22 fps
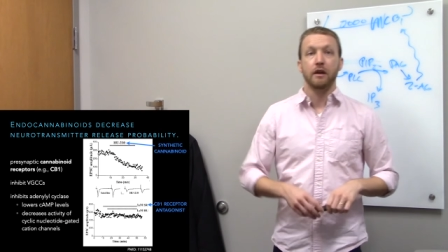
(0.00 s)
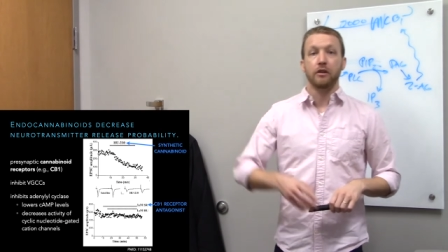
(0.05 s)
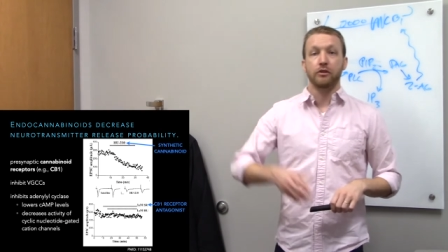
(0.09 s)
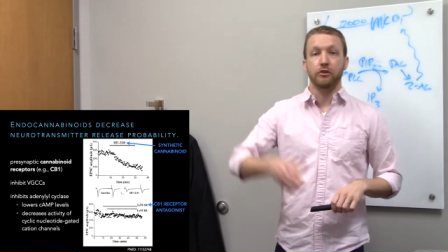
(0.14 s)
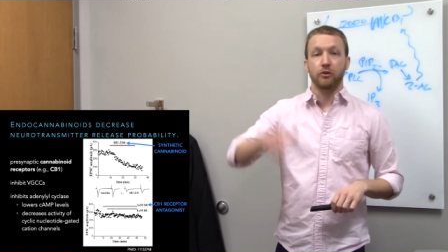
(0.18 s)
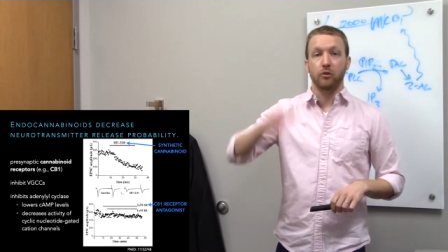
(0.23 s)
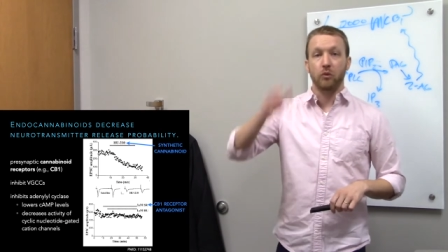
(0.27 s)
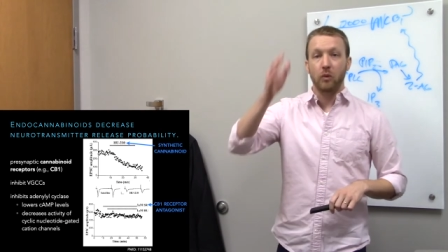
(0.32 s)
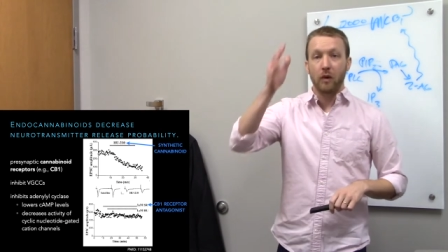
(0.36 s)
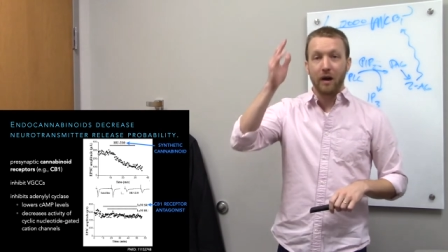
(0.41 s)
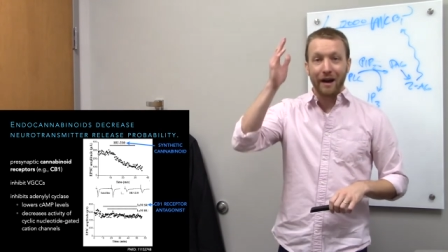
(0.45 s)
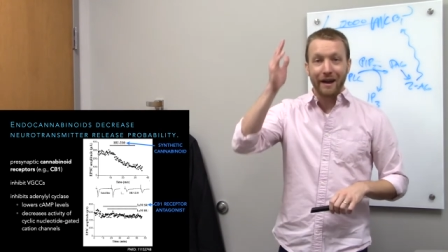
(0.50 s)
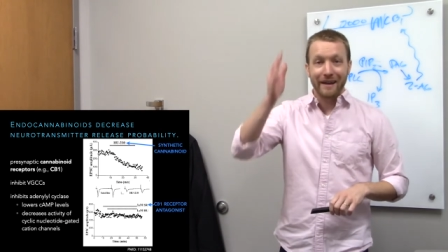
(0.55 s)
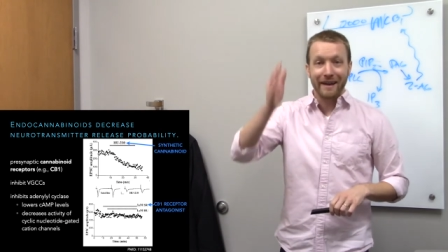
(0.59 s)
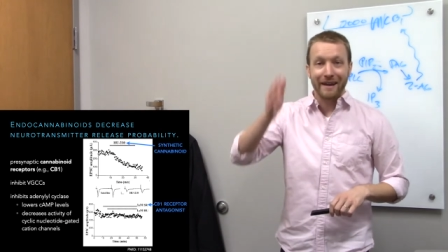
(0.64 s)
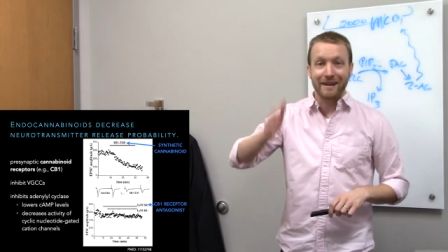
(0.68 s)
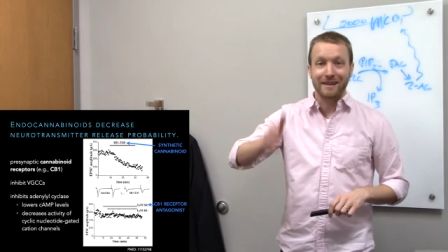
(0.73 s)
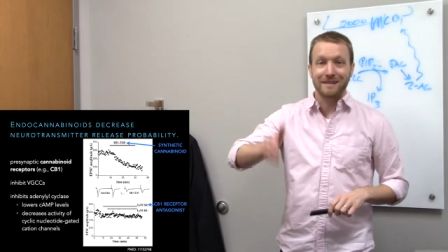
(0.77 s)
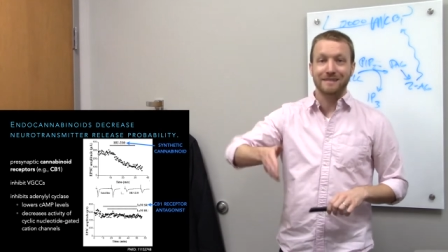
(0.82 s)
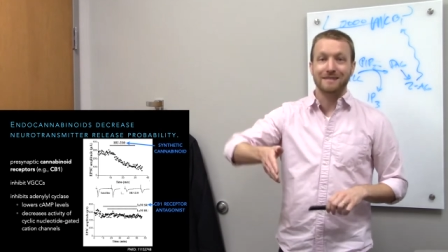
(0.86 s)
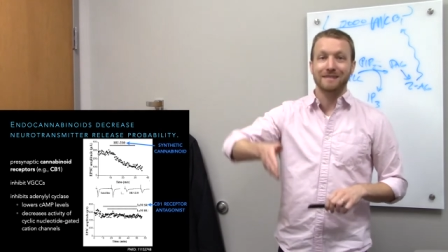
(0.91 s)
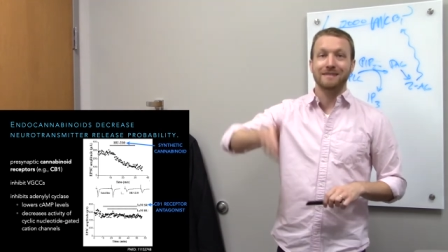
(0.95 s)
The
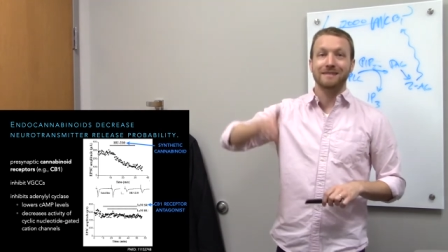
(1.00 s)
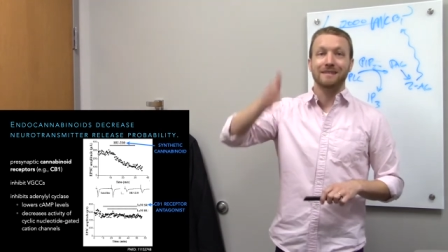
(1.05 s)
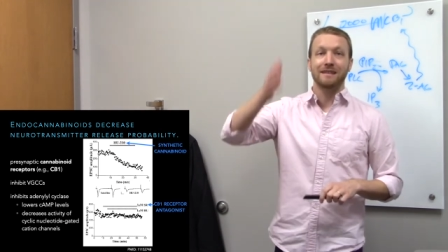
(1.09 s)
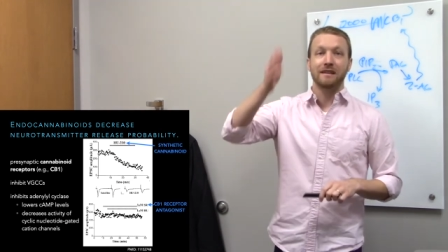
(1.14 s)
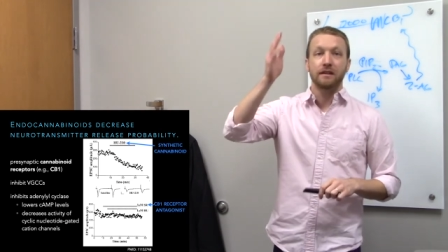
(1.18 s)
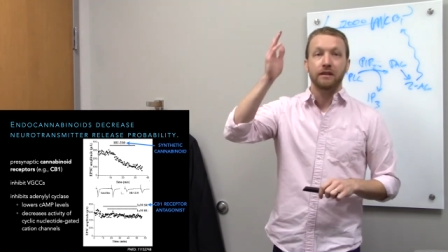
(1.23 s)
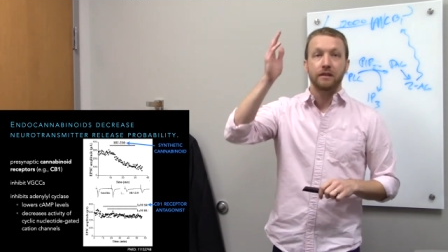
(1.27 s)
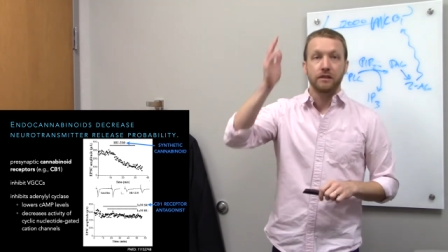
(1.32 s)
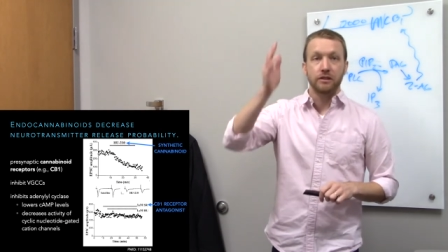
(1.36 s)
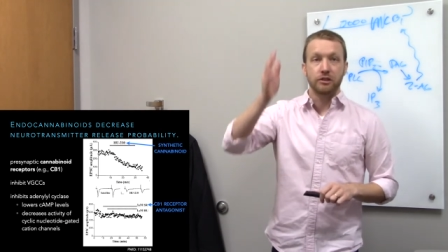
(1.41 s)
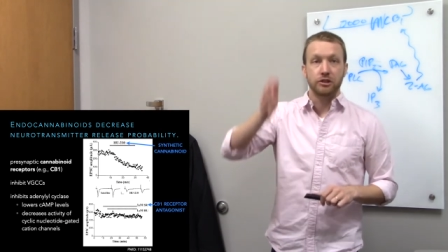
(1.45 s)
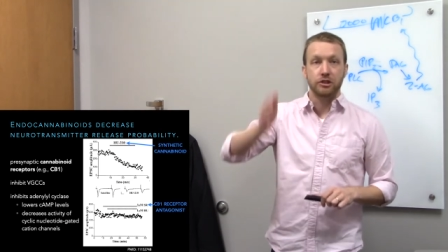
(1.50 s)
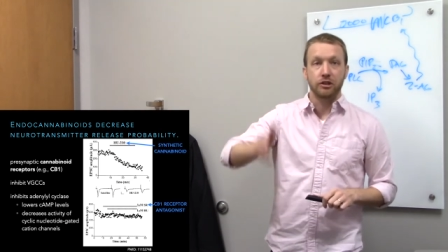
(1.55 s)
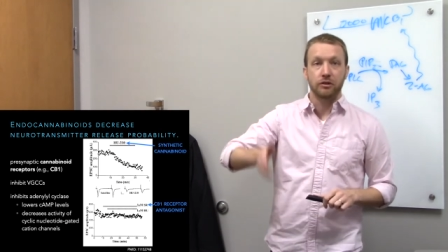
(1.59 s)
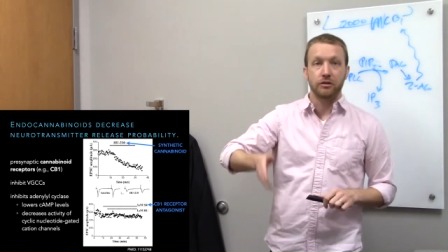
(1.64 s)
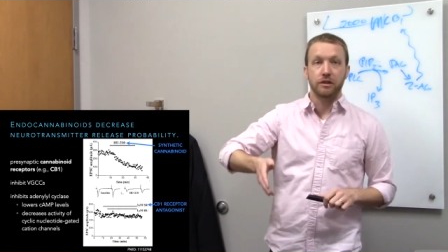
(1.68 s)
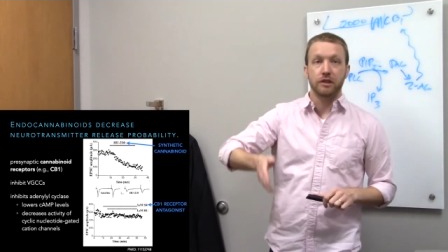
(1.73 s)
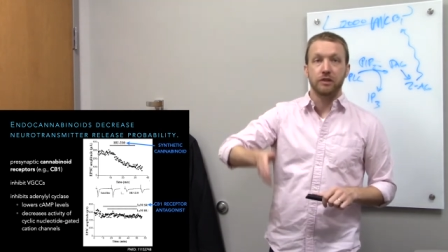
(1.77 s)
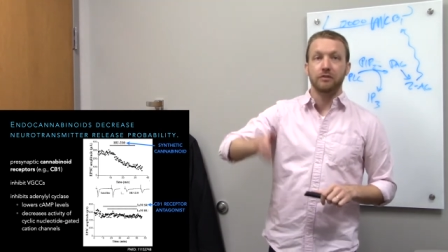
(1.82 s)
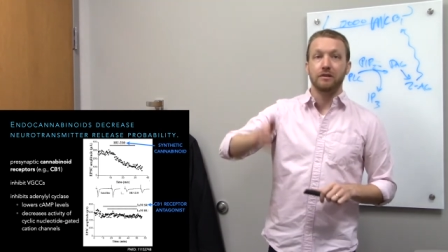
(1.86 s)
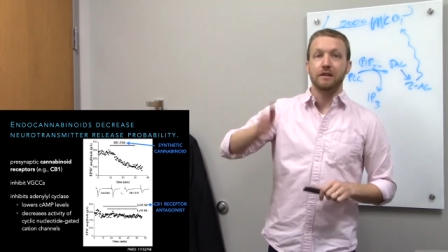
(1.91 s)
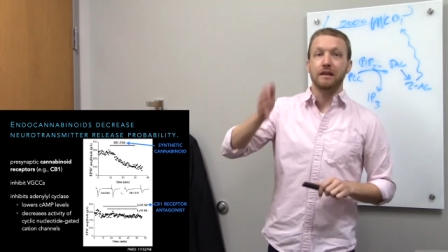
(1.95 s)
y-axis is
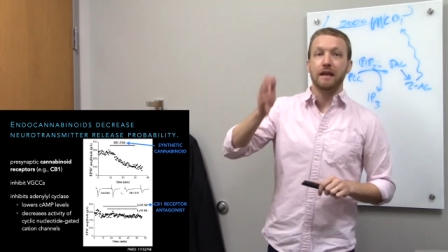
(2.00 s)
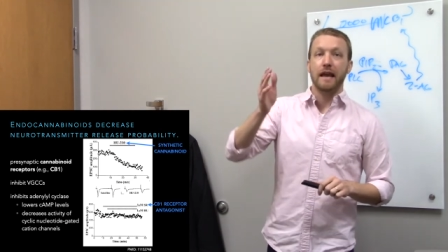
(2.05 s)
showing you the